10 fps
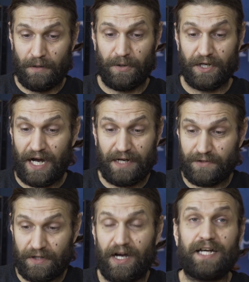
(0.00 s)
but I've
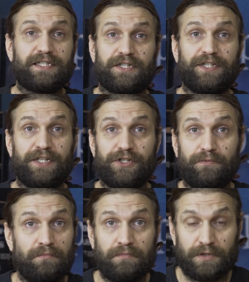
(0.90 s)
never had such an issue.
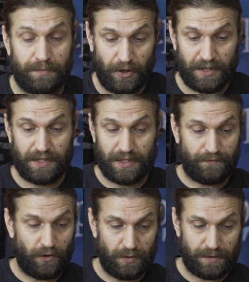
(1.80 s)
To be honest, these
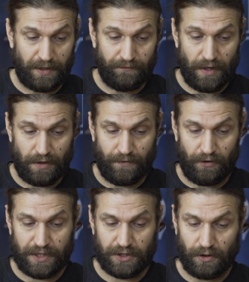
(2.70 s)
have always been very,
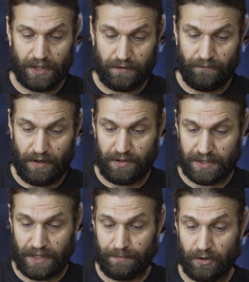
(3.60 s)
very solid, very
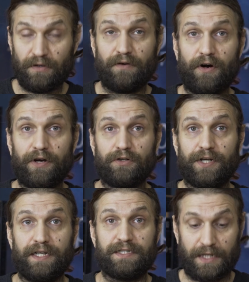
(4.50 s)
stable, a very good
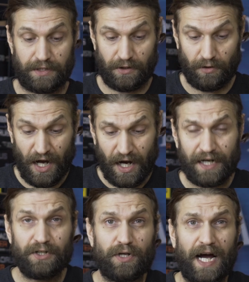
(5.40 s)
headset, so
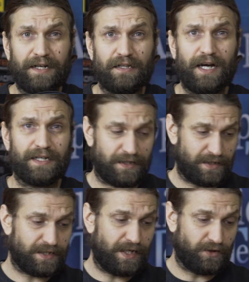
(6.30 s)
I do kind of like the
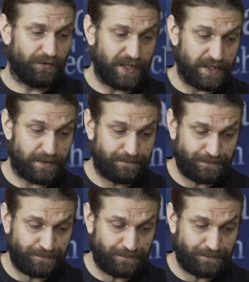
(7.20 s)
design on these.